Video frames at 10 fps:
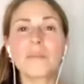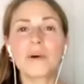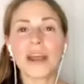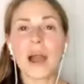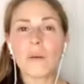
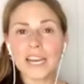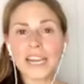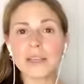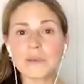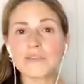but I want
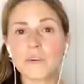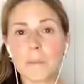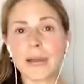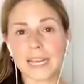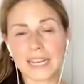to leave it
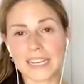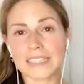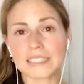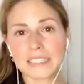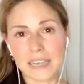from my
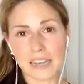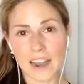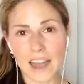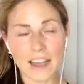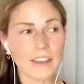next
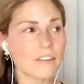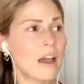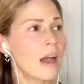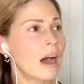live.